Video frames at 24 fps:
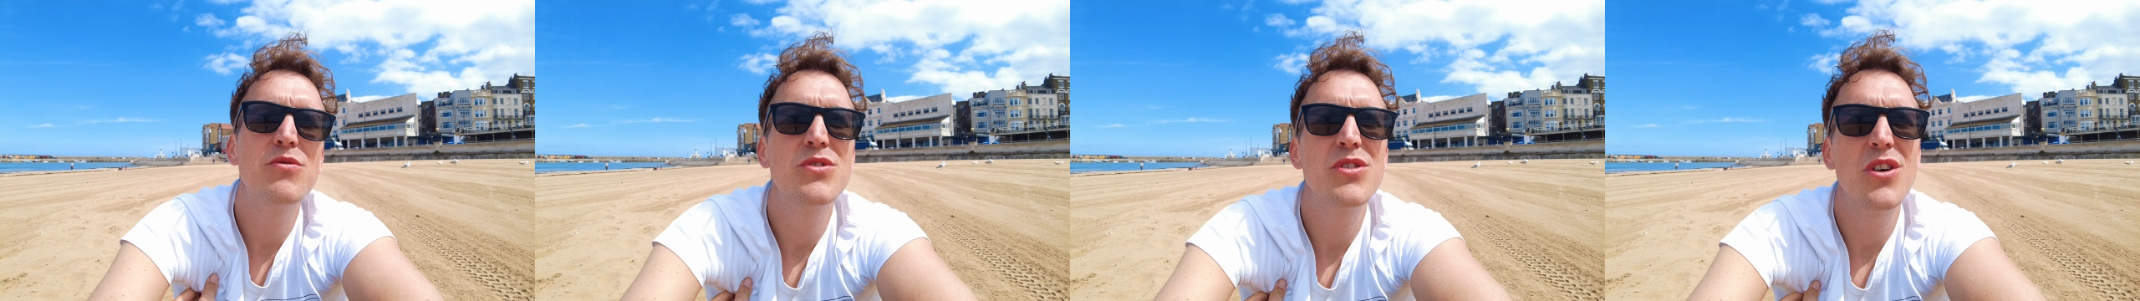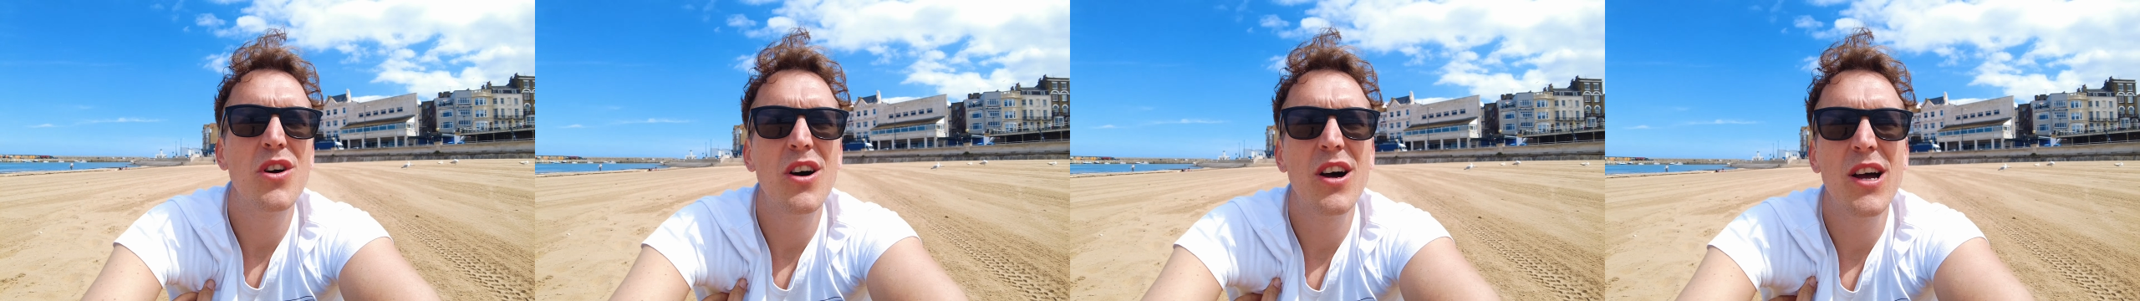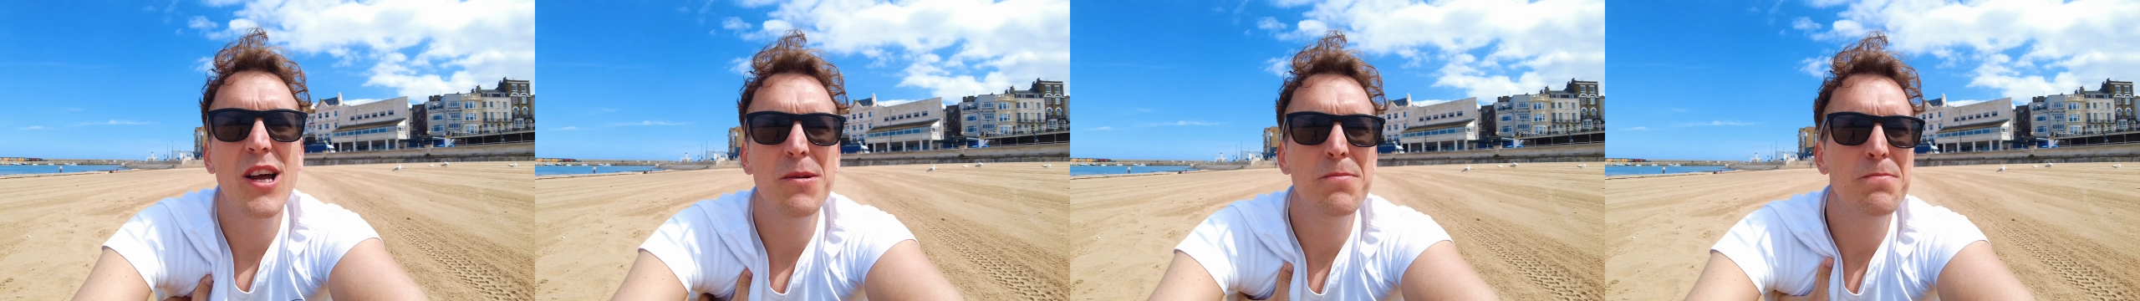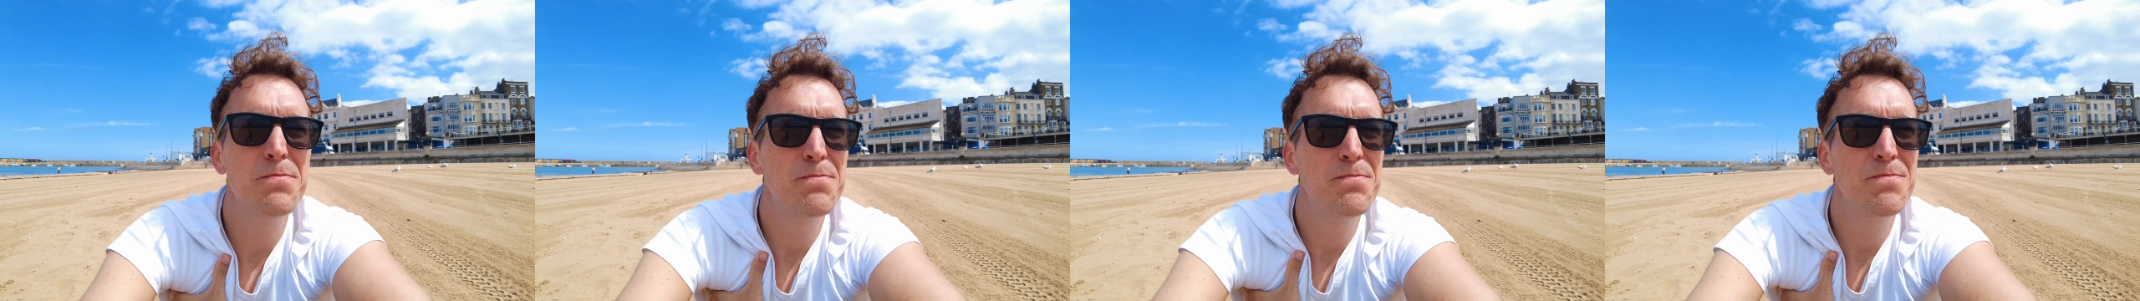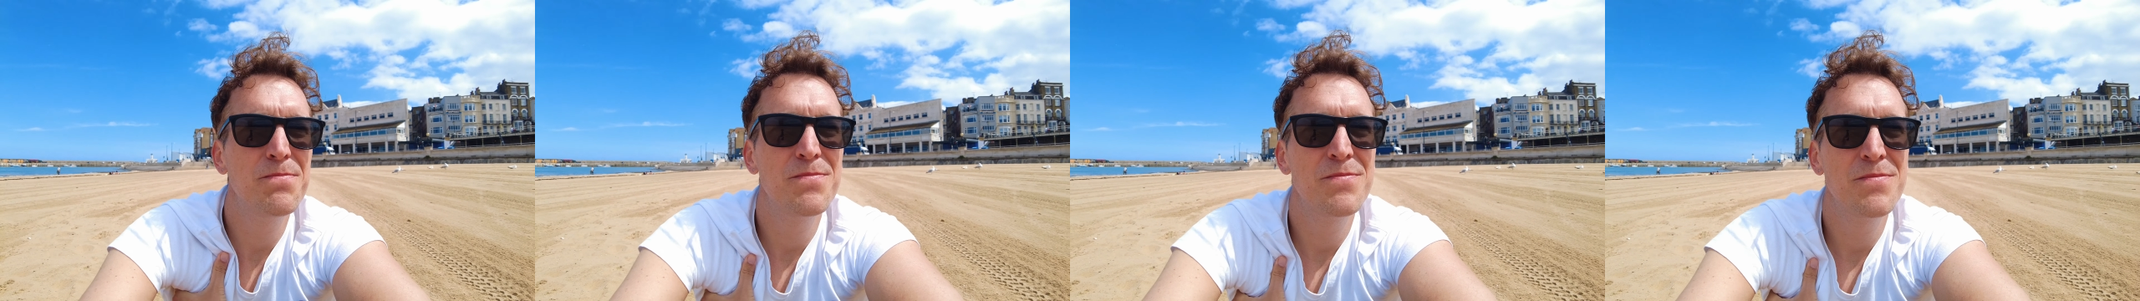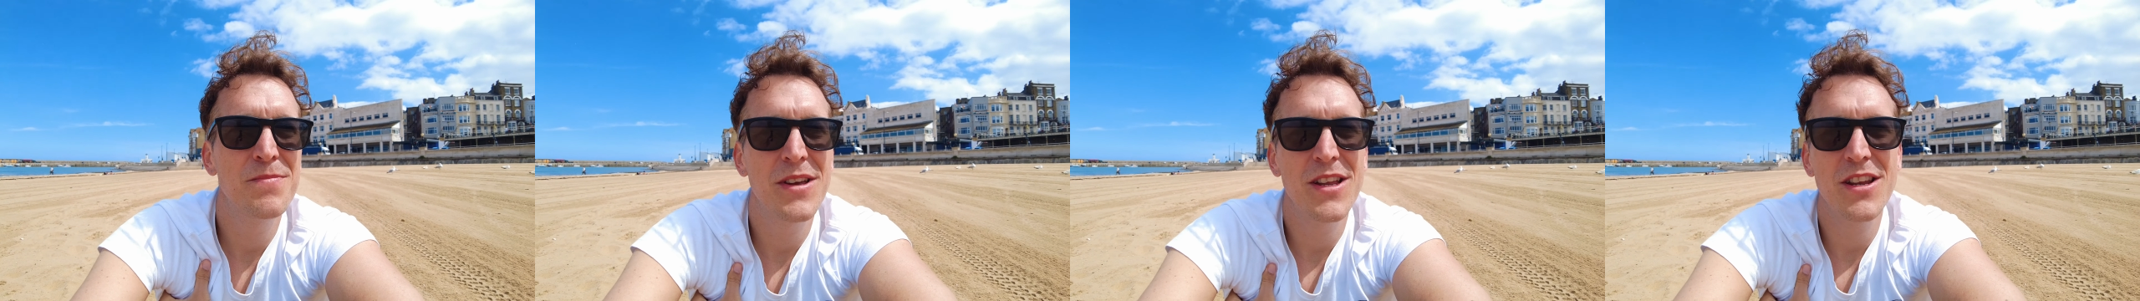time
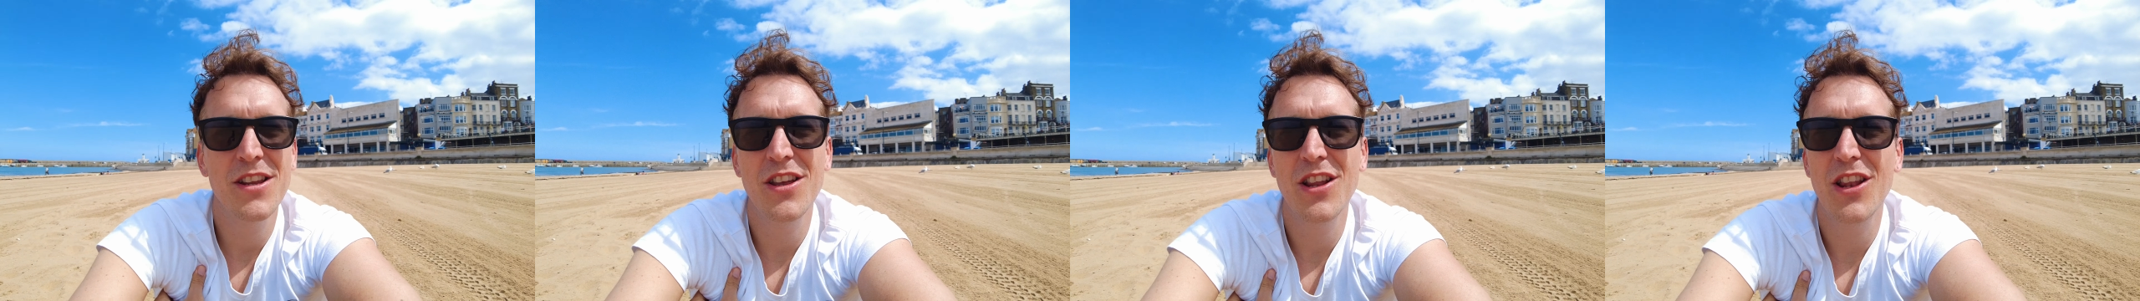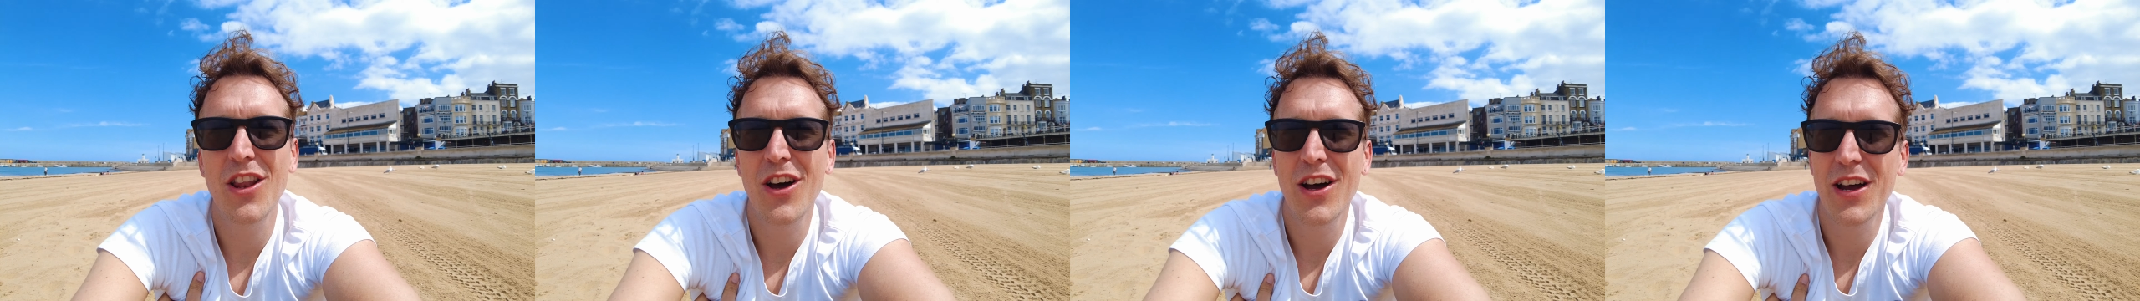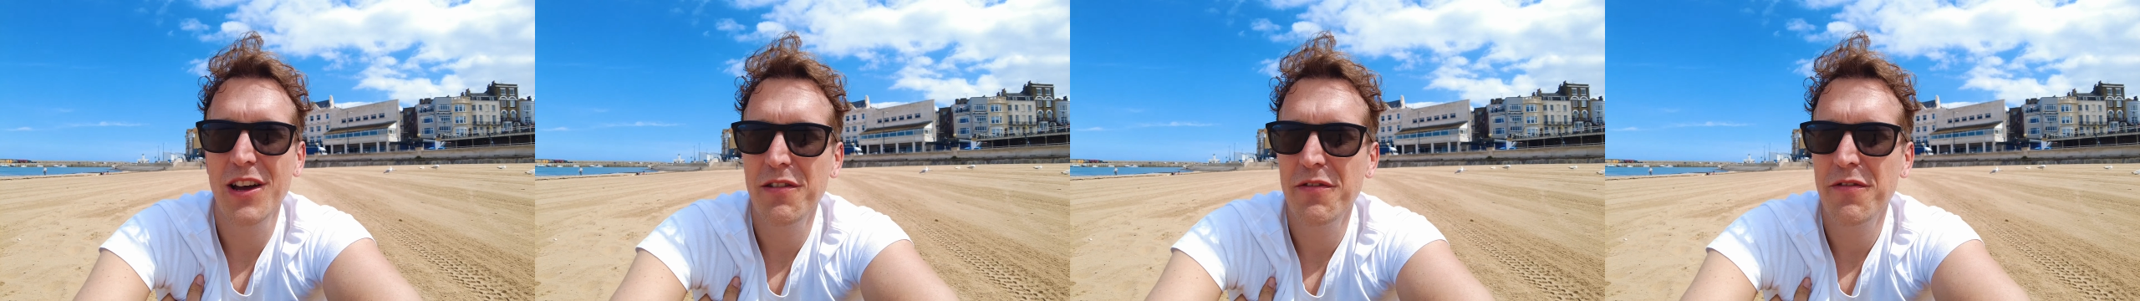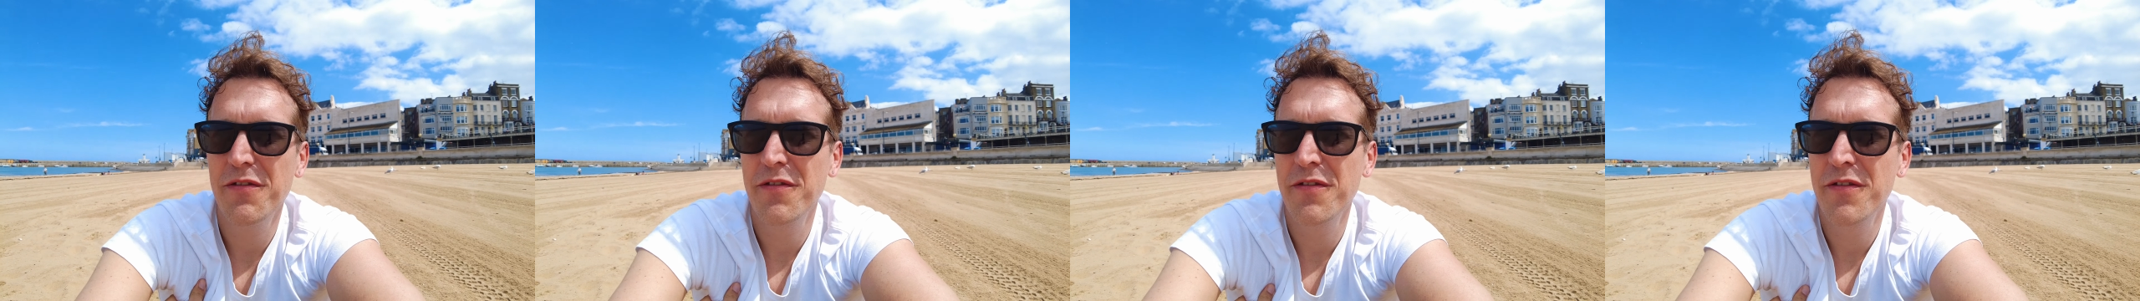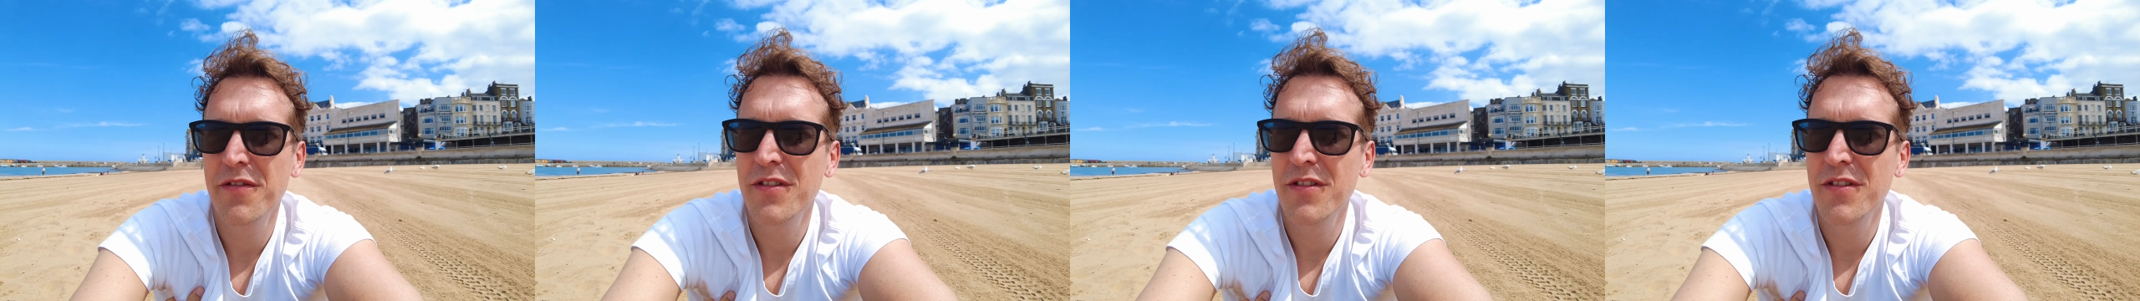in your life.